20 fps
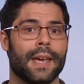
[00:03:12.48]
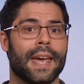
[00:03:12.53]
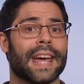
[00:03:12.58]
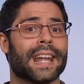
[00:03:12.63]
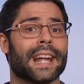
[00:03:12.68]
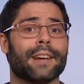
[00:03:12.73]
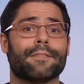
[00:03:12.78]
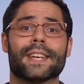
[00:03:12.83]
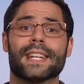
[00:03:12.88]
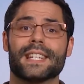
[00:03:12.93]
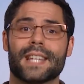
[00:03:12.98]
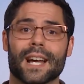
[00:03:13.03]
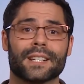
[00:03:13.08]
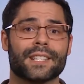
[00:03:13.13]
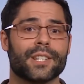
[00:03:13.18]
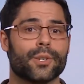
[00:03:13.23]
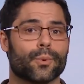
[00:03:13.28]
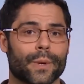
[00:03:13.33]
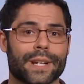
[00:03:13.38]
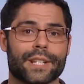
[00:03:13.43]
And I've
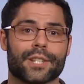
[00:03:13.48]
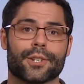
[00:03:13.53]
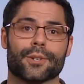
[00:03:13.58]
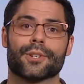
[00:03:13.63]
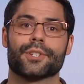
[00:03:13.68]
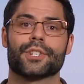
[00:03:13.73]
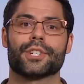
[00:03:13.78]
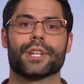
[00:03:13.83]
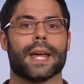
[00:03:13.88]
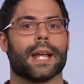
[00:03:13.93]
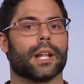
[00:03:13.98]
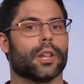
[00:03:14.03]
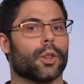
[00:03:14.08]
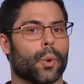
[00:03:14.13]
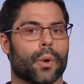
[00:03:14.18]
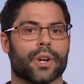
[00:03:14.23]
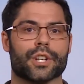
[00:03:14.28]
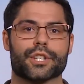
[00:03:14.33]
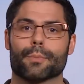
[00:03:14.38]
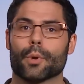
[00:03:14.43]
conducted research at
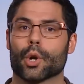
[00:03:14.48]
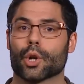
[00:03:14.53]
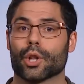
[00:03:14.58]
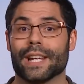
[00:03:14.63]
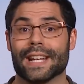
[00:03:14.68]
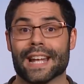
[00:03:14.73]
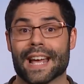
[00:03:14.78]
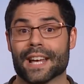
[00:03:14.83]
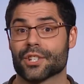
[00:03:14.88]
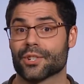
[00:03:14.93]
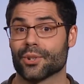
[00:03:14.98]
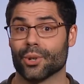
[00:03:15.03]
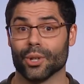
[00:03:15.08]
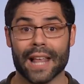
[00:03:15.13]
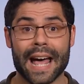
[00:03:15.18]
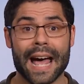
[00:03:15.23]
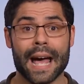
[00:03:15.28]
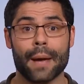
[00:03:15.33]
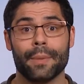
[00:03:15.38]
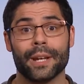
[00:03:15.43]
Lawrence Berkeley National
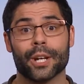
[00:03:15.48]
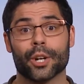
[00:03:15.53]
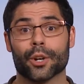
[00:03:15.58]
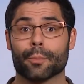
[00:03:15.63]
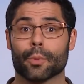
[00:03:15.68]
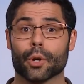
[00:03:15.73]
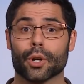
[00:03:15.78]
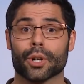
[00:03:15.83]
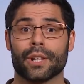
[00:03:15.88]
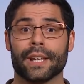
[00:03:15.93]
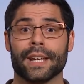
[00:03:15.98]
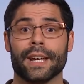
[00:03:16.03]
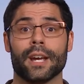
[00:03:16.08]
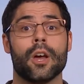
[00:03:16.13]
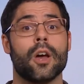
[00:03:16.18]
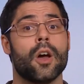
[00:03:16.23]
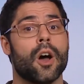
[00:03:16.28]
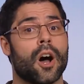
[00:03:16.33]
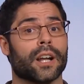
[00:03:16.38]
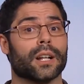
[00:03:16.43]
Lab here at Berkeley
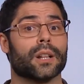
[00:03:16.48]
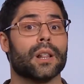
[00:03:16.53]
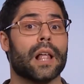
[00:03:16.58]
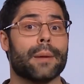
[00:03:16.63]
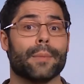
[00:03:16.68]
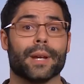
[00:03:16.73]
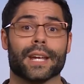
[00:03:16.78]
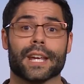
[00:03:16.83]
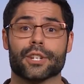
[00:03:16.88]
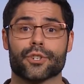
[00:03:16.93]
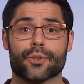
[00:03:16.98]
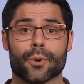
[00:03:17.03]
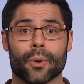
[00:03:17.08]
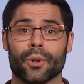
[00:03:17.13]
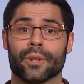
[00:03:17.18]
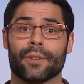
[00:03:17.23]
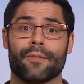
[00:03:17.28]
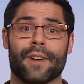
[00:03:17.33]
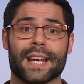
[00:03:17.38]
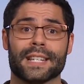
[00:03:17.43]
on climate control
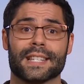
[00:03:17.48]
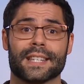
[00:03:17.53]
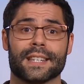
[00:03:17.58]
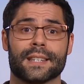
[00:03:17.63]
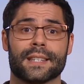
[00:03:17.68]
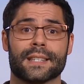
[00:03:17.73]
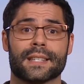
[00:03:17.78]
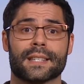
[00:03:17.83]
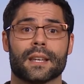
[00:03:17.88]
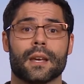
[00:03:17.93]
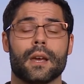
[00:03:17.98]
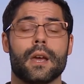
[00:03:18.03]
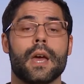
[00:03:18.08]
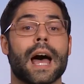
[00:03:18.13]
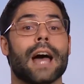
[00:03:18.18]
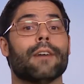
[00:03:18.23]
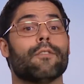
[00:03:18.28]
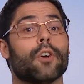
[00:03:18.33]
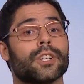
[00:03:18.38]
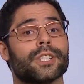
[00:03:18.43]
devices.
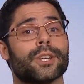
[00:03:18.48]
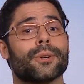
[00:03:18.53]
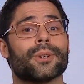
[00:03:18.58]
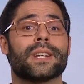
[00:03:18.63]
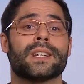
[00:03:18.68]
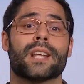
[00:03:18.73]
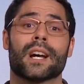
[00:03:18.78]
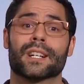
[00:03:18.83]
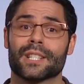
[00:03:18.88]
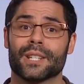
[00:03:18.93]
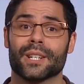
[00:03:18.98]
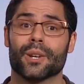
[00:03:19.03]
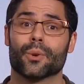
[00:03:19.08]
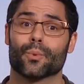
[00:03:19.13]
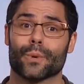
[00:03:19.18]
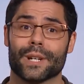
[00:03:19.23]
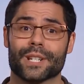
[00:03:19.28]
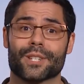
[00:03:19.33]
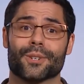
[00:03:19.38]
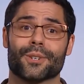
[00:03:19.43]
I've also conducted
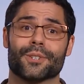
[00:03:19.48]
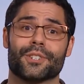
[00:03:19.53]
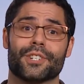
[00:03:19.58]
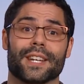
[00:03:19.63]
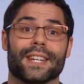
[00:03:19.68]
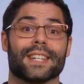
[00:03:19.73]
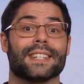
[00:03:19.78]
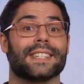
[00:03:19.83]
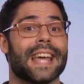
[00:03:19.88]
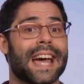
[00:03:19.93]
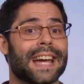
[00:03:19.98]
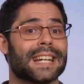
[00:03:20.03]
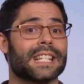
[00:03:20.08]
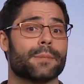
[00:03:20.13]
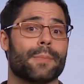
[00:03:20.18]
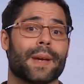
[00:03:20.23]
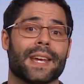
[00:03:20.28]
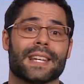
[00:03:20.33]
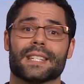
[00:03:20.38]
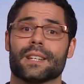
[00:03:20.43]
research in
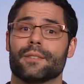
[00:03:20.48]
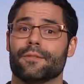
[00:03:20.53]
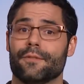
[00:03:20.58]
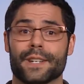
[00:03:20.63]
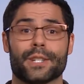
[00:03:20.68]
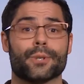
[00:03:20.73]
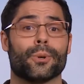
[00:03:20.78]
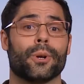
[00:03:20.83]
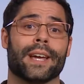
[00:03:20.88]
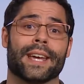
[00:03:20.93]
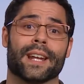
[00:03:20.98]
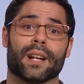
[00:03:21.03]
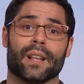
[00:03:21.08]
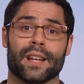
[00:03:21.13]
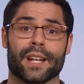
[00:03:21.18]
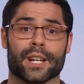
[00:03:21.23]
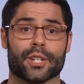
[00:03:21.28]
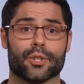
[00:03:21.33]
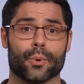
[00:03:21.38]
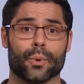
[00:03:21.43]
text-based and visual
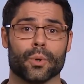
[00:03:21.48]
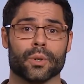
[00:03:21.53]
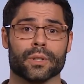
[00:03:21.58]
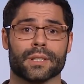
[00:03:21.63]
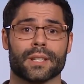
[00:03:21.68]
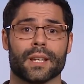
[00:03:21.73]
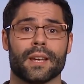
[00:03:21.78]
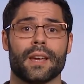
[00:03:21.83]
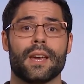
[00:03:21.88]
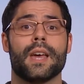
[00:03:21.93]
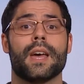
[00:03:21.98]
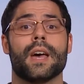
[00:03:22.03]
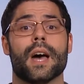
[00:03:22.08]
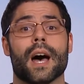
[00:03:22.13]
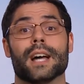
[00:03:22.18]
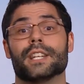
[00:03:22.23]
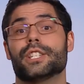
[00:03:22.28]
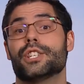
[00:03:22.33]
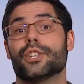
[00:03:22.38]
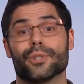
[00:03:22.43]
analytic tools
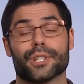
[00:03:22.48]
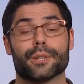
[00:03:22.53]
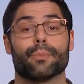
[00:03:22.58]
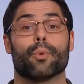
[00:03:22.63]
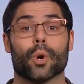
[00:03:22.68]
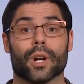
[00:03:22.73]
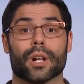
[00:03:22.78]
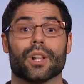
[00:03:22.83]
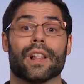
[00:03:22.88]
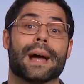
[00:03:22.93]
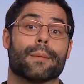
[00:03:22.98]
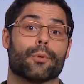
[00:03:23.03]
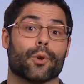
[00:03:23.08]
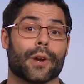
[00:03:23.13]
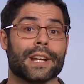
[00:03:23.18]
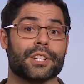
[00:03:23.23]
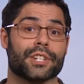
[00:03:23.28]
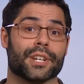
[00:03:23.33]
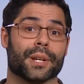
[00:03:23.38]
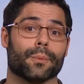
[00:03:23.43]
to support
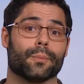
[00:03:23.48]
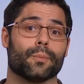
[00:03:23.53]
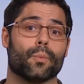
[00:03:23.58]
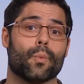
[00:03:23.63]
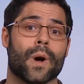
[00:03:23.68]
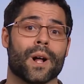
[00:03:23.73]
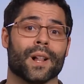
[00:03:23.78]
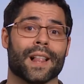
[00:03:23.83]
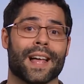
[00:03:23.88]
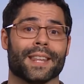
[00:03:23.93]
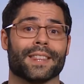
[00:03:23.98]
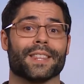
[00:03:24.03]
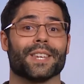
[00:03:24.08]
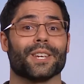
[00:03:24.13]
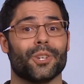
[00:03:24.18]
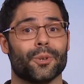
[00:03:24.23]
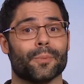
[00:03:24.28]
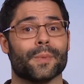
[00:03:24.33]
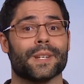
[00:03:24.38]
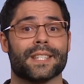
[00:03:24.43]
collaboration while at the
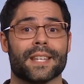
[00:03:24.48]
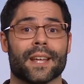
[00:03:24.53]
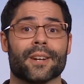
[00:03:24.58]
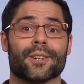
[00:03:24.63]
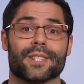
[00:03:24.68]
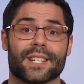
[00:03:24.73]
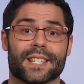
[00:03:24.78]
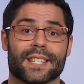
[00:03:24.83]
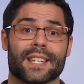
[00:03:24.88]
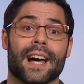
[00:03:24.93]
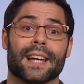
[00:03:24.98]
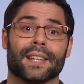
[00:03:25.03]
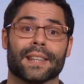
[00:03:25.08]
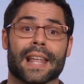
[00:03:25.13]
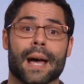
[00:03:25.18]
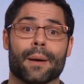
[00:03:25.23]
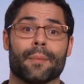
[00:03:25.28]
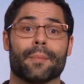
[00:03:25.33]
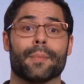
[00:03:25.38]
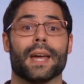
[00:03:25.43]
Human-Centered Design
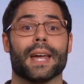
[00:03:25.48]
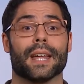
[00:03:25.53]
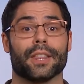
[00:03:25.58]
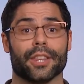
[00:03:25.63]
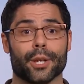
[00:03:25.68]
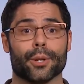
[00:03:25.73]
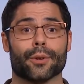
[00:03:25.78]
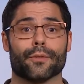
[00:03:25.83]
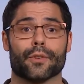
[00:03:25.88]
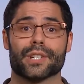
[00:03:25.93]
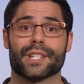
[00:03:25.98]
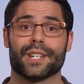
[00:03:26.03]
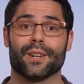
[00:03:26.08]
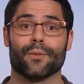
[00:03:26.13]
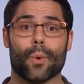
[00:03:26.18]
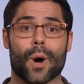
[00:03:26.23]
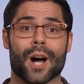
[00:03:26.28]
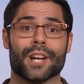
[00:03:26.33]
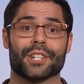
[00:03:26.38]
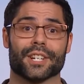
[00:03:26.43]
Lab at the University of
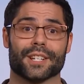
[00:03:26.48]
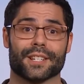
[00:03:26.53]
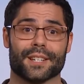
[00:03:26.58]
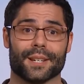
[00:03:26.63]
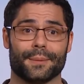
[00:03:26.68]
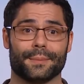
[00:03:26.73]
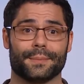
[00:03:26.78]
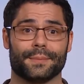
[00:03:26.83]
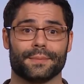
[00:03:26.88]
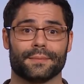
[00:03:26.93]
Washington.